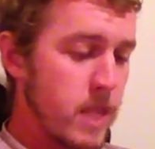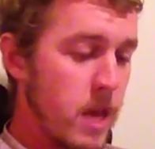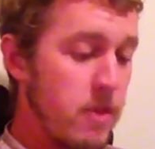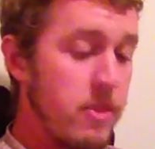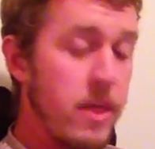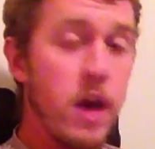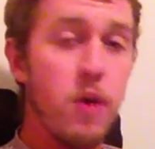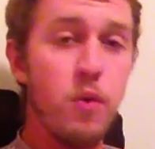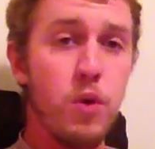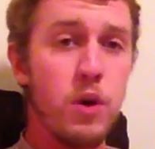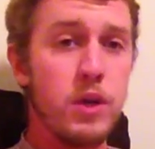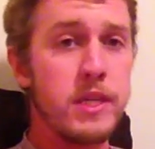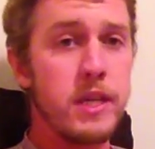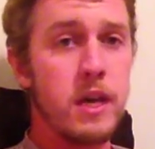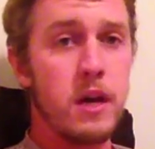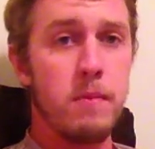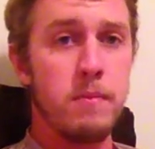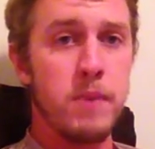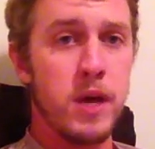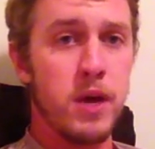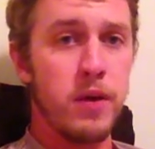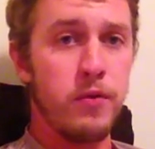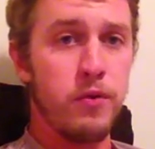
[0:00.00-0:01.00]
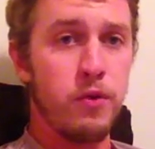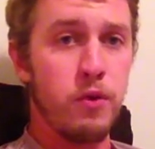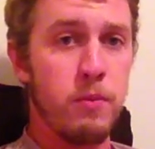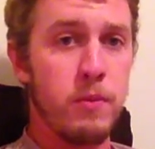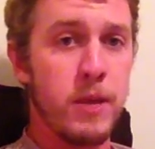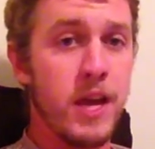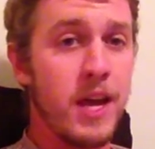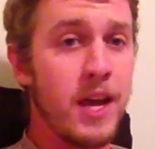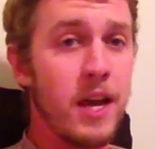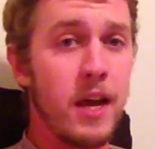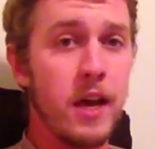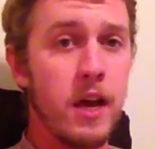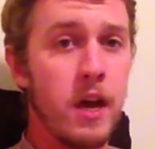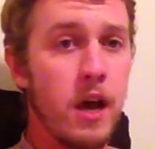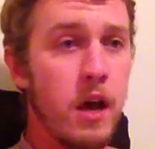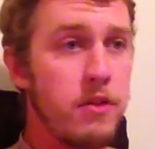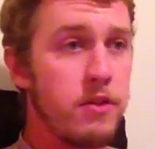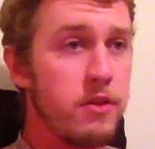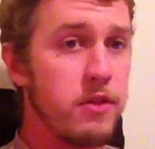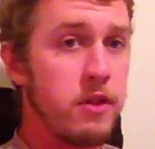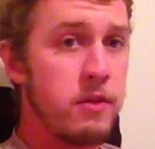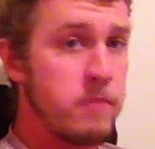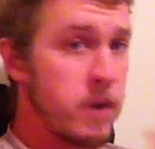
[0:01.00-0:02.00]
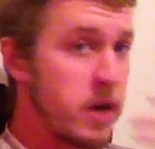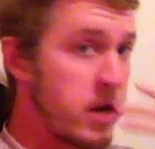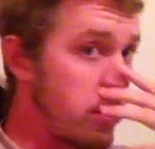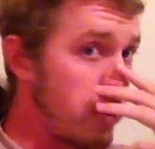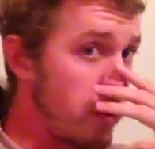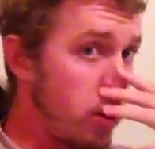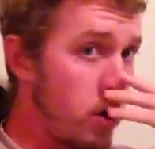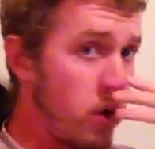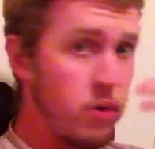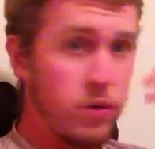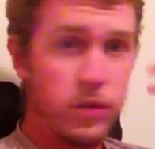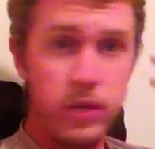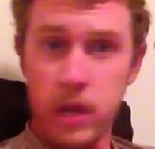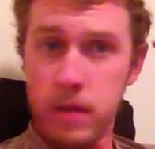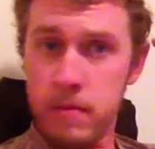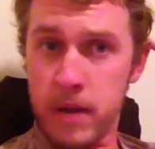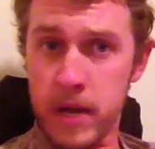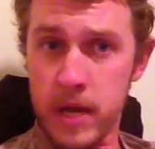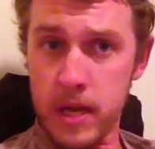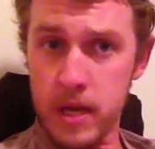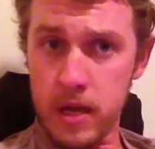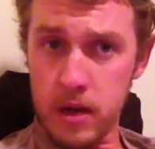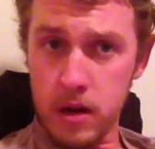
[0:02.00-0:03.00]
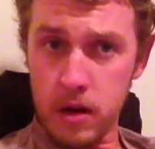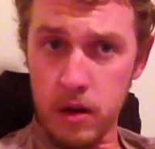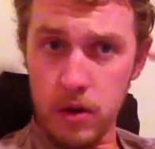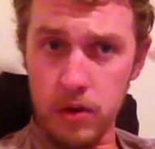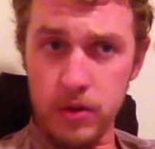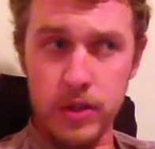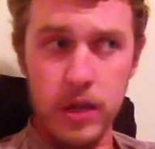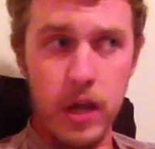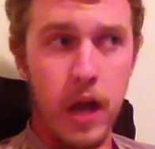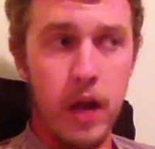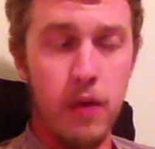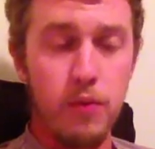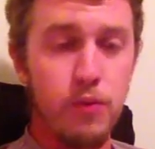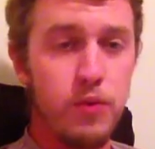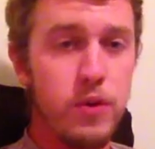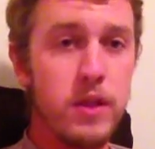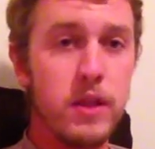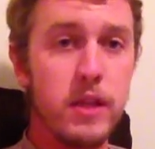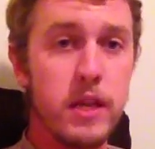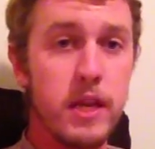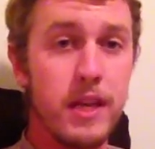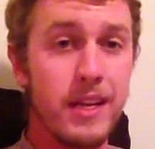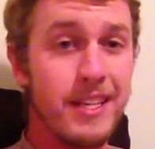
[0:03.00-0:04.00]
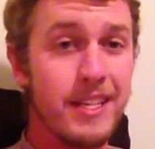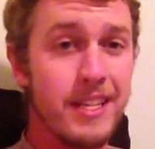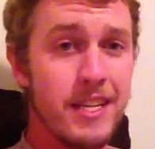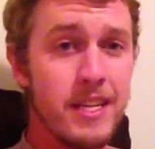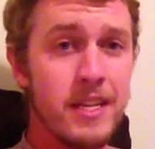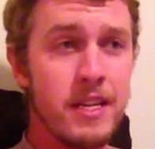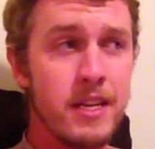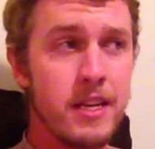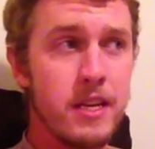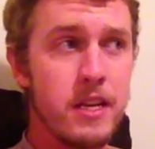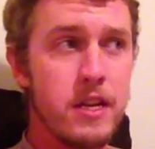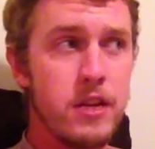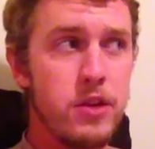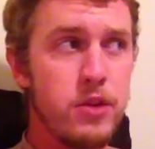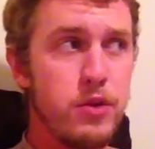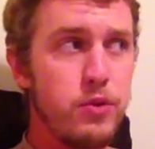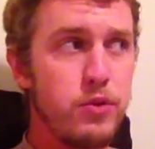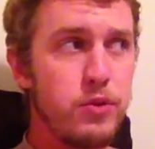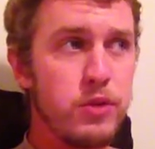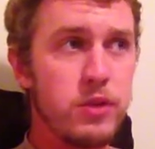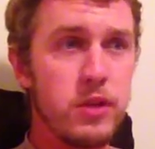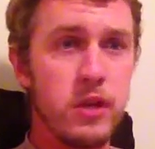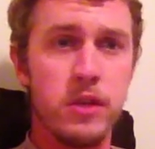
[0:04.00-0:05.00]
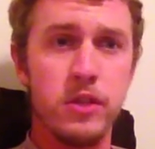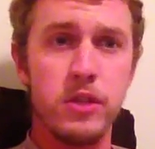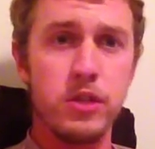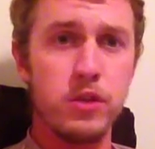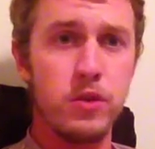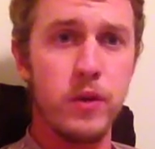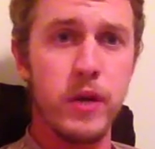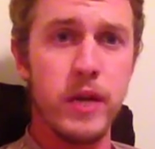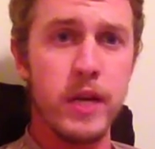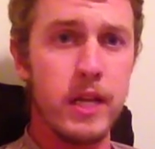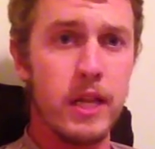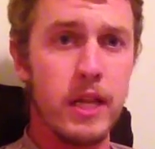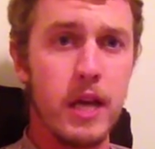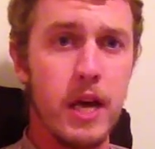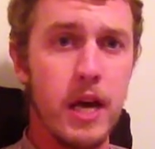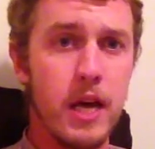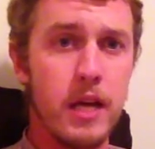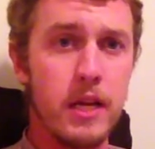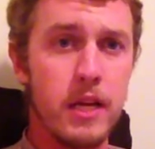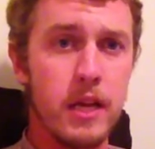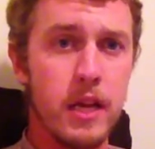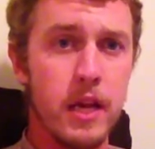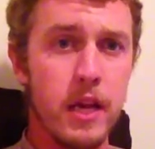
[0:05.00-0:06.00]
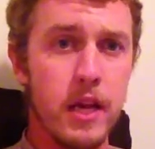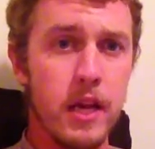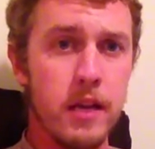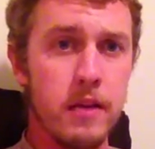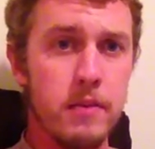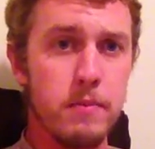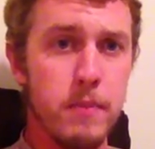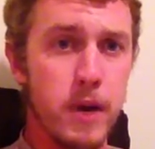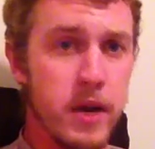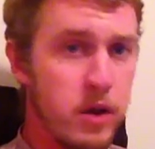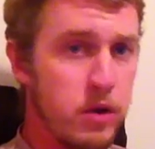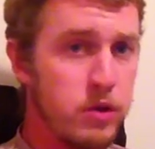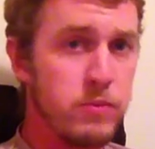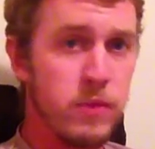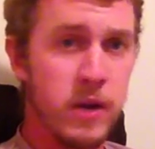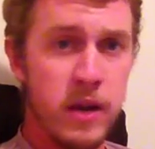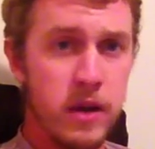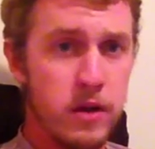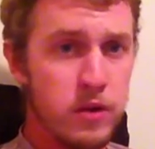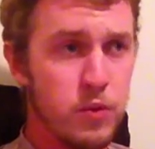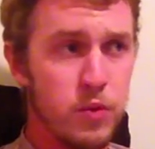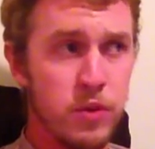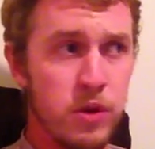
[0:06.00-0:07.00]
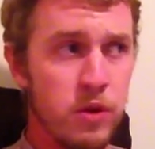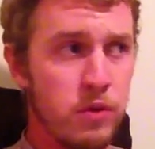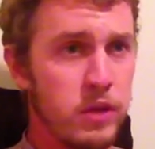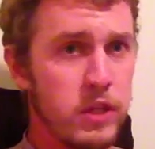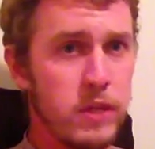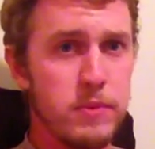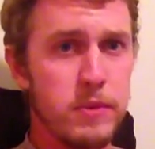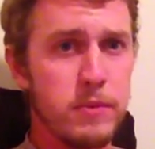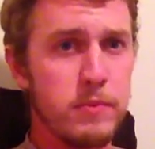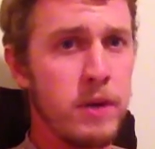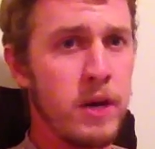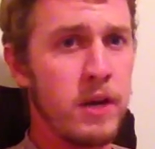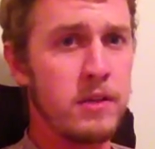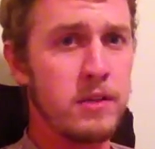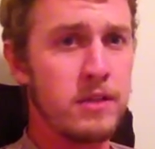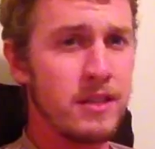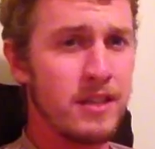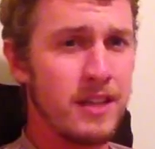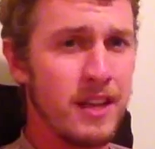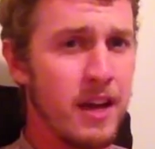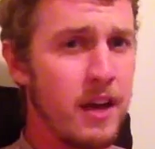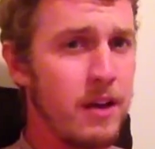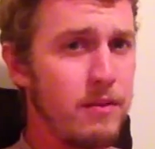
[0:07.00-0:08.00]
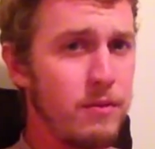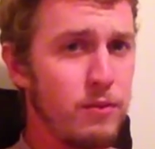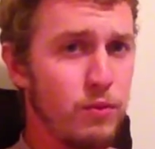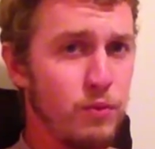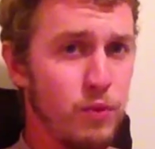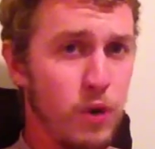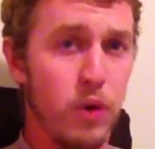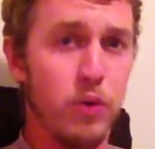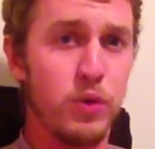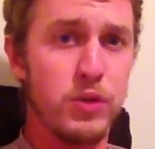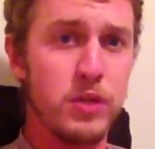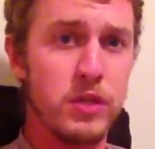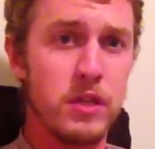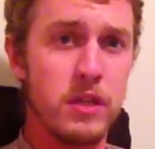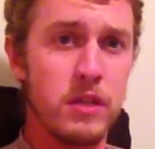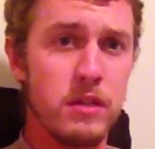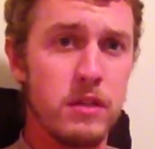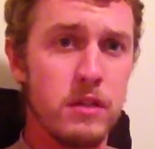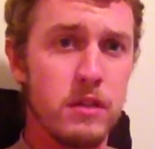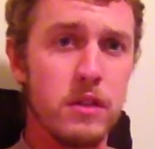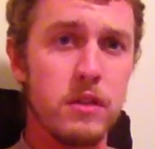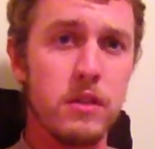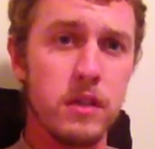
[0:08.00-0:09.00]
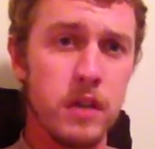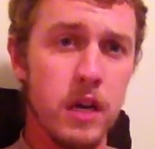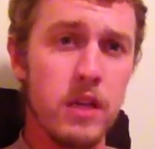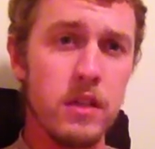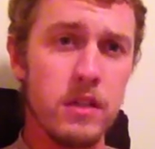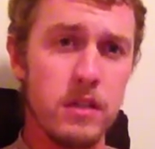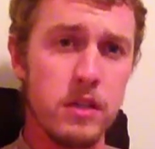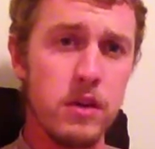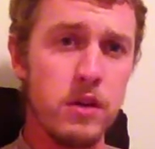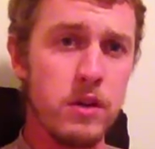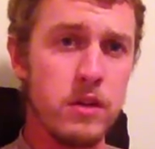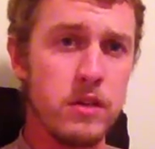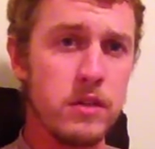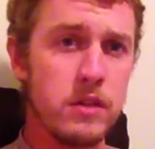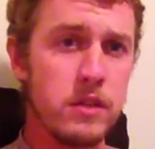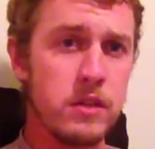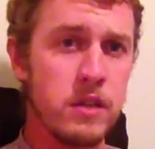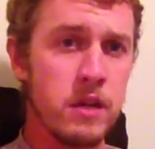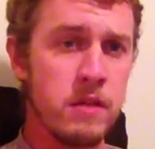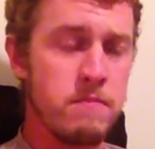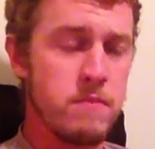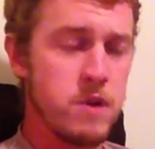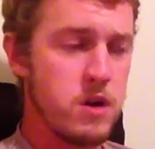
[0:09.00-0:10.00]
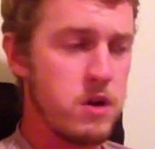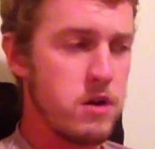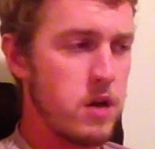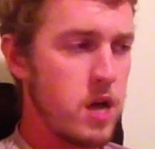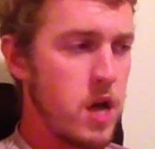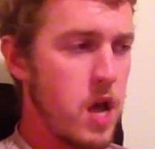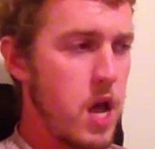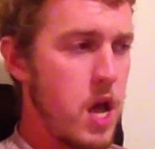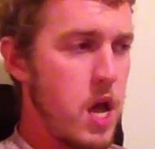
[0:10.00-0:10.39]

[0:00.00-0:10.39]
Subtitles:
That worked out better for me. And other than my nose and my ears, I really didn't use sunscreen a lot. And my nose and my ears were the only spots that got roasted, got seriously sunburned.